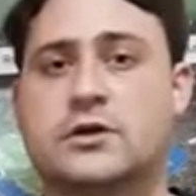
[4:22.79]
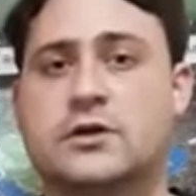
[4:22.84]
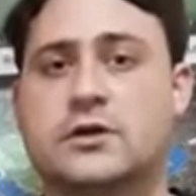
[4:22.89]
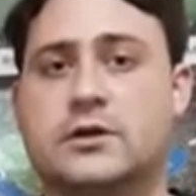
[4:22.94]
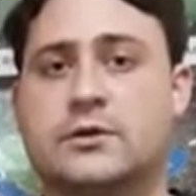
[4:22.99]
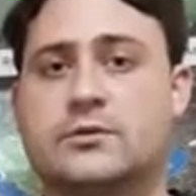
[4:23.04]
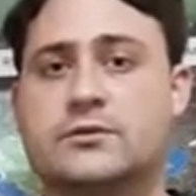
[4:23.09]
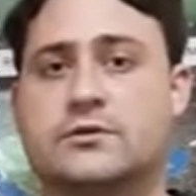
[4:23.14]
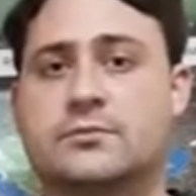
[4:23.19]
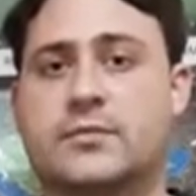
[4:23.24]
he
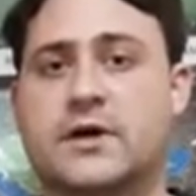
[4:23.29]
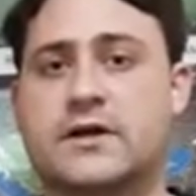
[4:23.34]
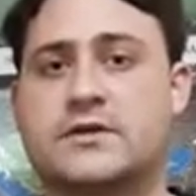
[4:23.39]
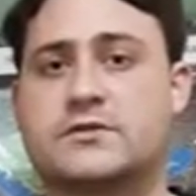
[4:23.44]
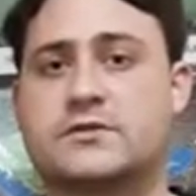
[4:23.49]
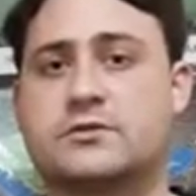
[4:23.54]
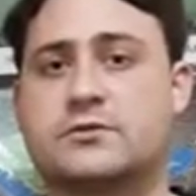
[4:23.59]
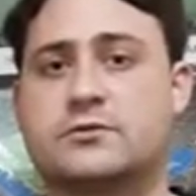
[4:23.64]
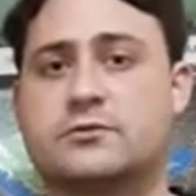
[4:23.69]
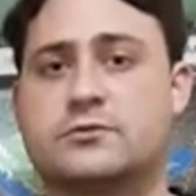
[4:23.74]
was
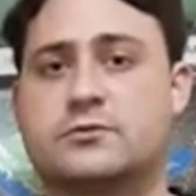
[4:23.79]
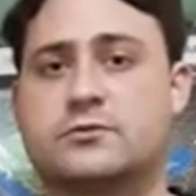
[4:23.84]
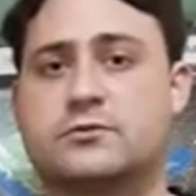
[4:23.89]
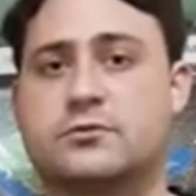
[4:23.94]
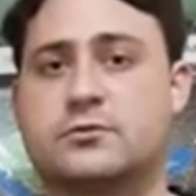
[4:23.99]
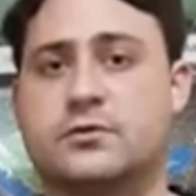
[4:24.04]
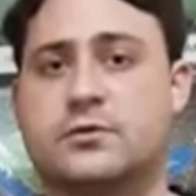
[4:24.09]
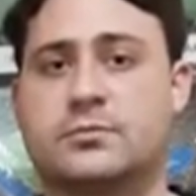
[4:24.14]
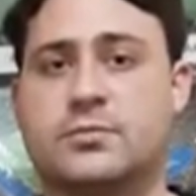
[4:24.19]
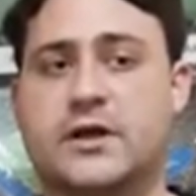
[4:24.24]

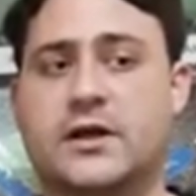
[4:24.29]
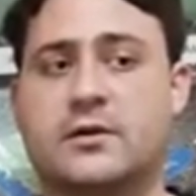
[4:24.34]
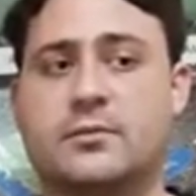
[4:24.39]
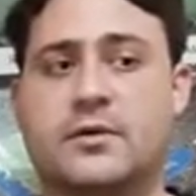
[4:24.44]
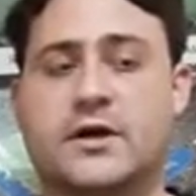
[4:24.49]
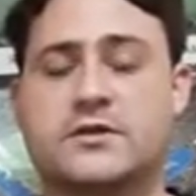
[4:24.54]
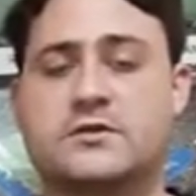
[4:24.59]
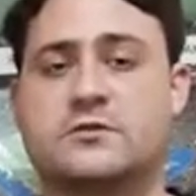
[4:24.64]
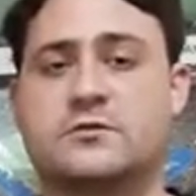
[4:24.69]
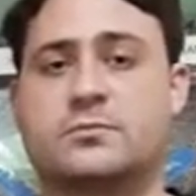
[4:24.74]
played a
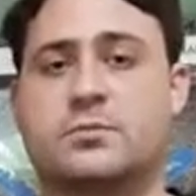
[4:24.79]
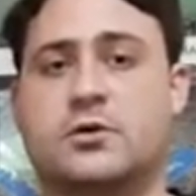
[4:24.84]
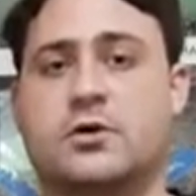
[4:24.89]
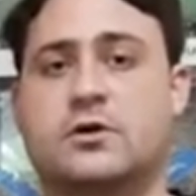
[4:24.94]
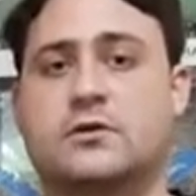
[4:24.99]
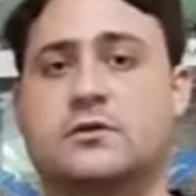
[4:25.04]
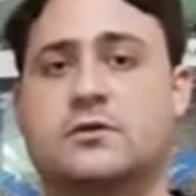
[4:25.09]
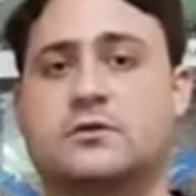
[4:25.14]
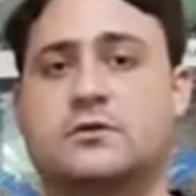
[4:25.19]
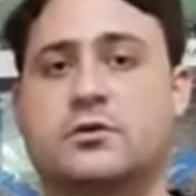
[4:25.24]
massive
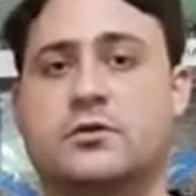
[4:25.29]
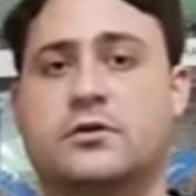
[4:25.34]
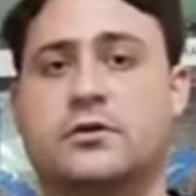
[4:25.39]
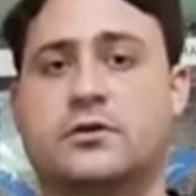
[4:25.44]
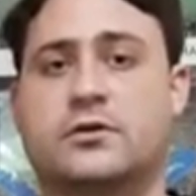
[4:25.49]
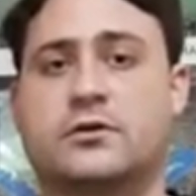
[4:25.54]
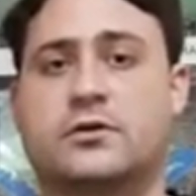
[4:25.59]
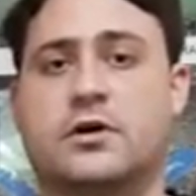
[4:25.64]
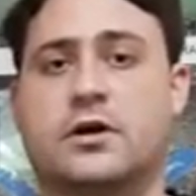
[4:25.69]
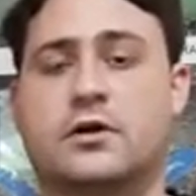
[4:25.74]
part in turning
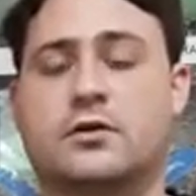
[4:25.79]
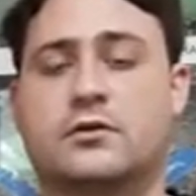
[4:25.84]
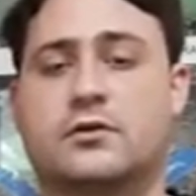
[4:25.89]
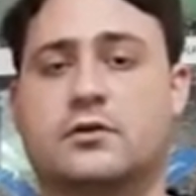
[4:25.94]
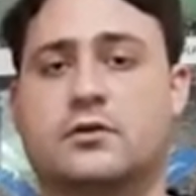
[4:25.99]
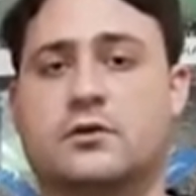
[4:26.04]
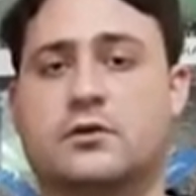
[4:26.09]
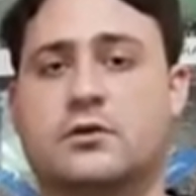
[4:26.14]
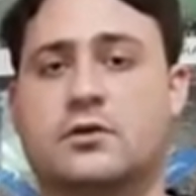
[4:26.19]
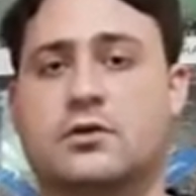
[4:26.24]
around
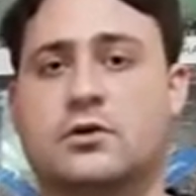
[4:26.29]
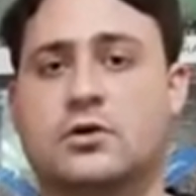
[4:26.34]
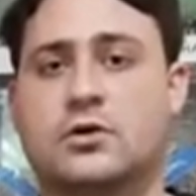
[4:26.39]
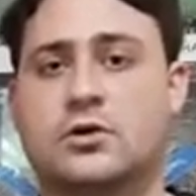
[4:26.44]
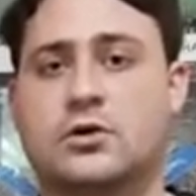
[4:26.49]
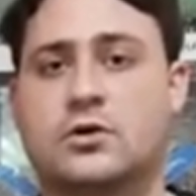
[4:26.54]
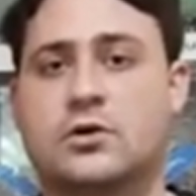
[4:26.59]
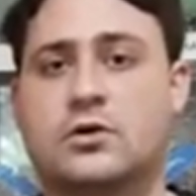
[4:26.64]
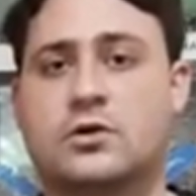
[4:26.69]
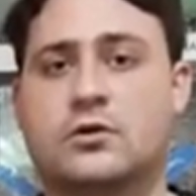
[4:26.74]
the
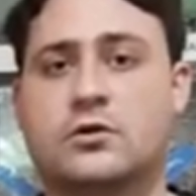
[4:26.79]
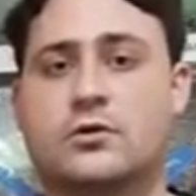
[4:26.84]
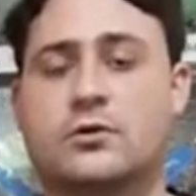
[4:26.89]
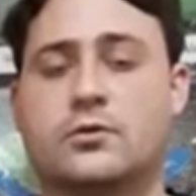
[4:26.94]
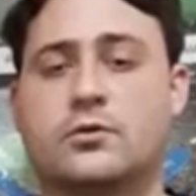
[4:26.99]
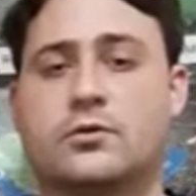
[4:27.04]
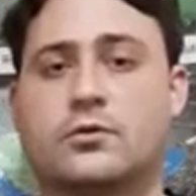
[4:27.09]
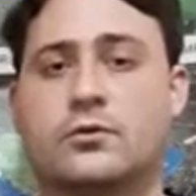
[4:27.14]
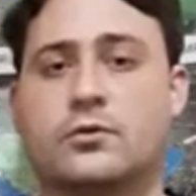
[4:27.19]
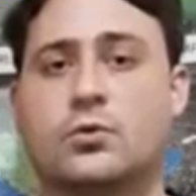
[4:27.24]

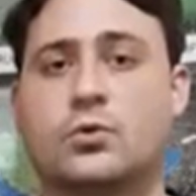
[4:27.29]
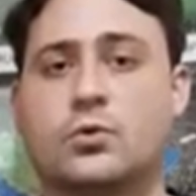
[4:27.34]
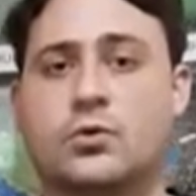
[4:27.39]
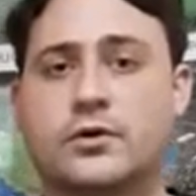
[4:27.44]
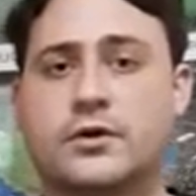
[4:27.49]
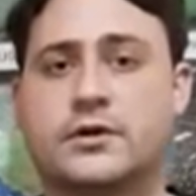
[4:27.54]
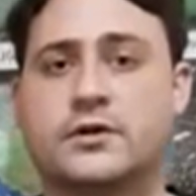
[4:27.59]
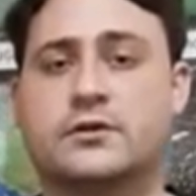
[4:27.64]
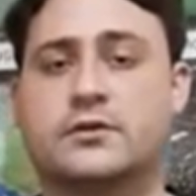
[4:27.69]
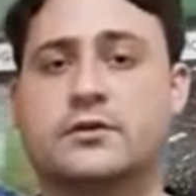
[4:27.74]
war
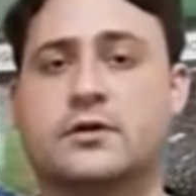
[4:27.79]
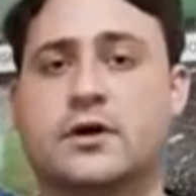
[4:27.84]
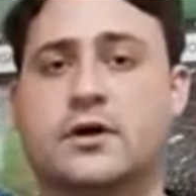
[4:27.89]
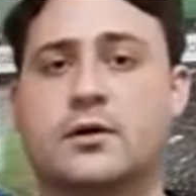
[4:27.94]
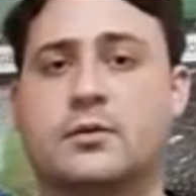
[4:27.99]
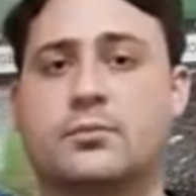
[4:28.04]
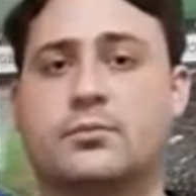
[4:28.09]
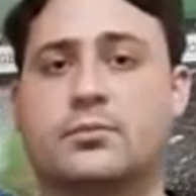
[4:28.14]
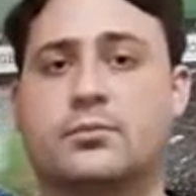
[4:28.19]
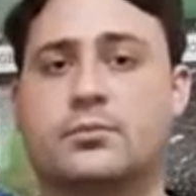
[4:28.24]
in
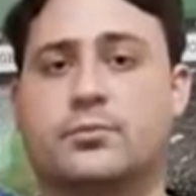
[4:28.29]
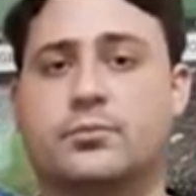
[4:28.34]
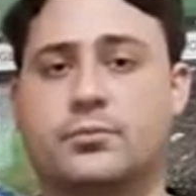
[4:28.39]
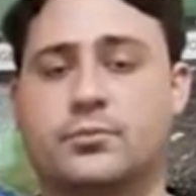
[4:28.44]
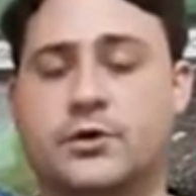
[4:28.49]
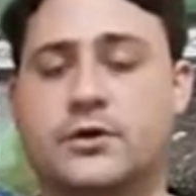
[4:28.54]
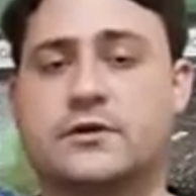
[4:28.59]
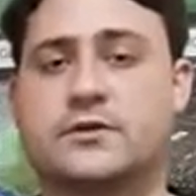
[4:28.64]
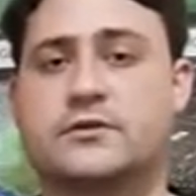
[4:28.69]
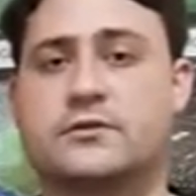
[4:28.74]

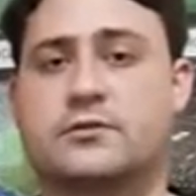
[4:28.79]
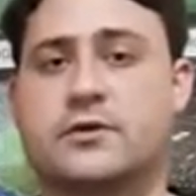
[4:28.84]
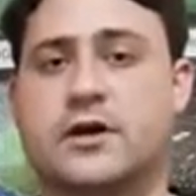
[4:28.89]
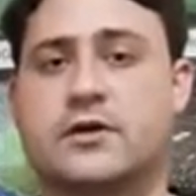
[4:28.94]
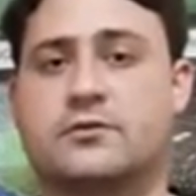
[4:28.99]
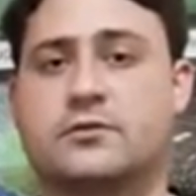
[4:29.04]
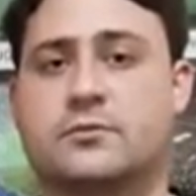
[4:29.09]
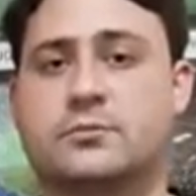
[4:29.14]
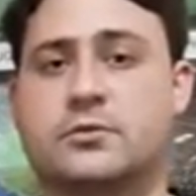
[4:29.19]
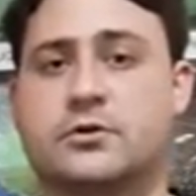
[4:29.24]
Britain's
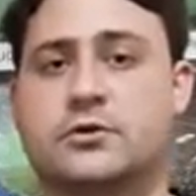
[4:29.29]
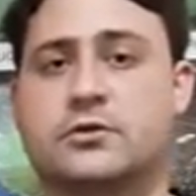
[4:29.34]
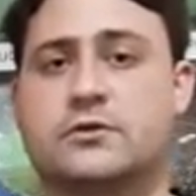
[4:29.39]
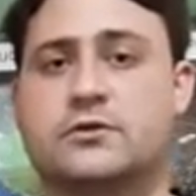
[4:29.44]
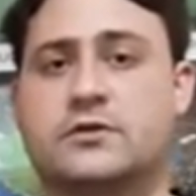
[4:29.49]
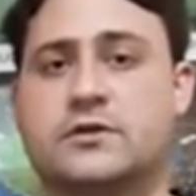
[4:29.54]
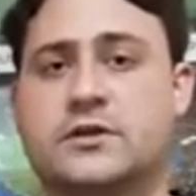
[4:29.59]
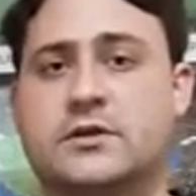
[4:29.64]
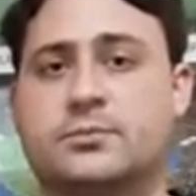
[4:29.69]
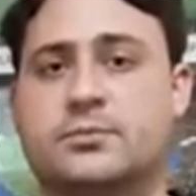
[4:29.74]
favor, because
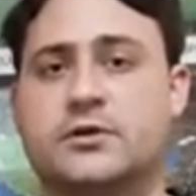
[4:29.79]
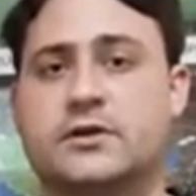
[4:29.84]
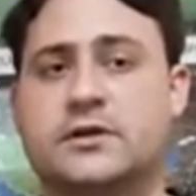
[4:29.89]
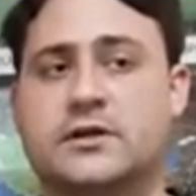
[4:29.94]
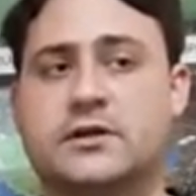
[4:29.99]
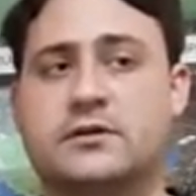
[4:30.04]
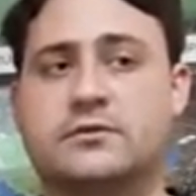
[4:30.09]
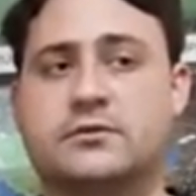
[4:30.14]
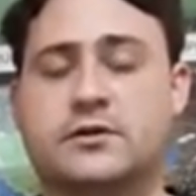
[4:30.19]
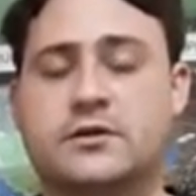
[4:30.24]
he
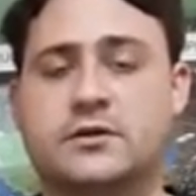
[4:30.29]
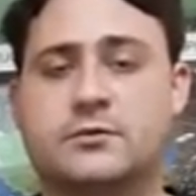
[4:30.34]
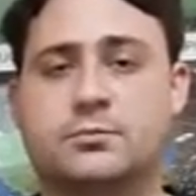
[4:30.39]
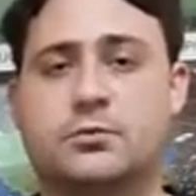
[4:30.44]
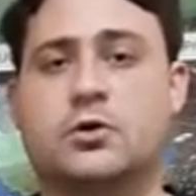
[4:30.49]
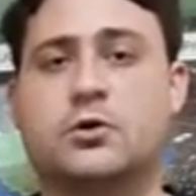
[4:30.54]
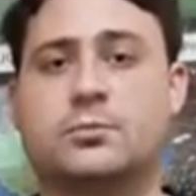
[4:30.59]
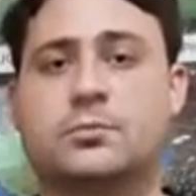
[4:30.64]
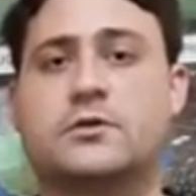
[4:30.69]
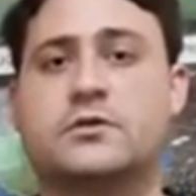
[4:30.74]
believed his
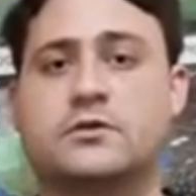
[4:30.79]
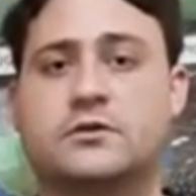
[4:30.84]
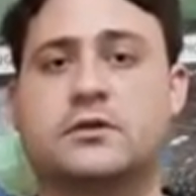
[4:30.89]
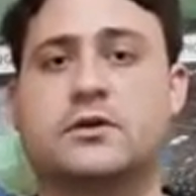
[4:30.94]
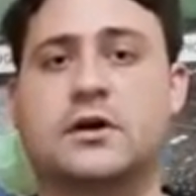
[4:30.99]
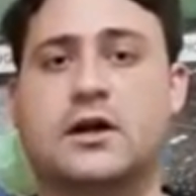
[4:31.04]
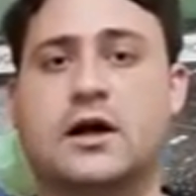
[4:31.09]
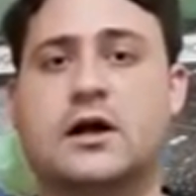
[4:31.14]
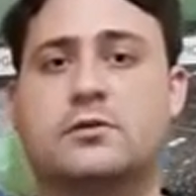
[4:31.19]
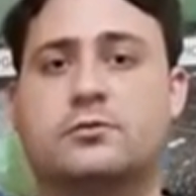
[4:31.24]
purpose in
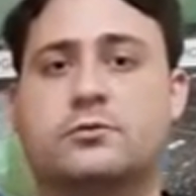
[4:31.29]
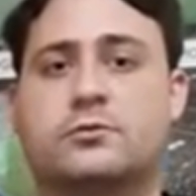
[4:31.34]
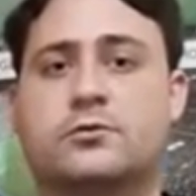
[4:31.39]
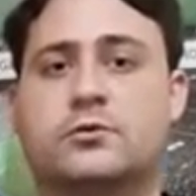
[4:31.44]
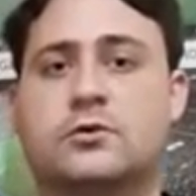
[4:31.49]
life